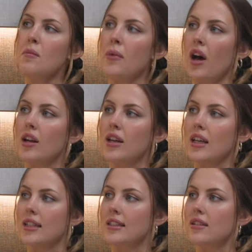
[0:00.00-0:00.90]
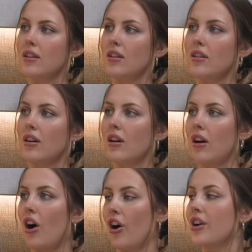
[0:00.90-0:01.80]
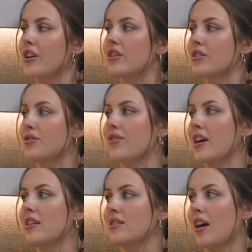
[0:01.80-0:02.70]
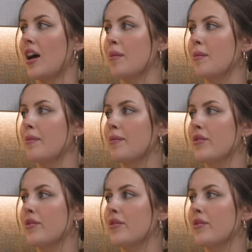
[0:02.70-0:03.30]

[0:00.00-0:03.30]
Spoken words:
But it's harder to find the time.